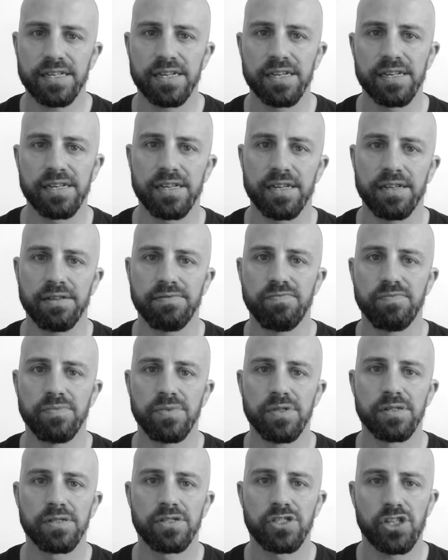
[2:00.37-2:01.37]
to
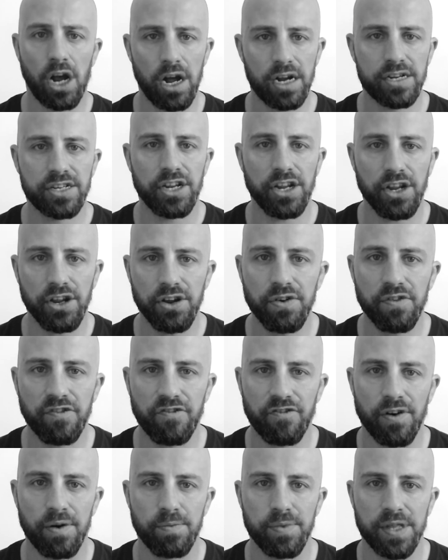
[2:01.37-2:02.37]
talk to you
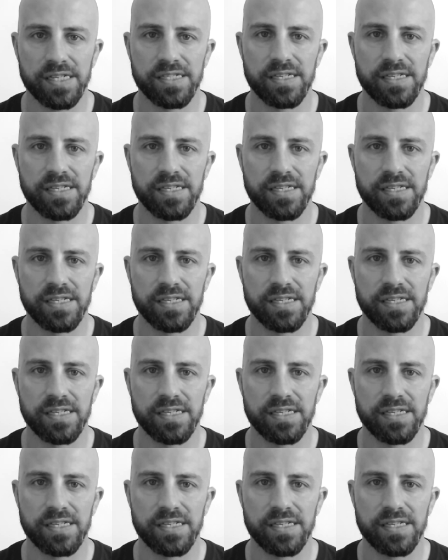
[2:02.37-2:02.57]
from this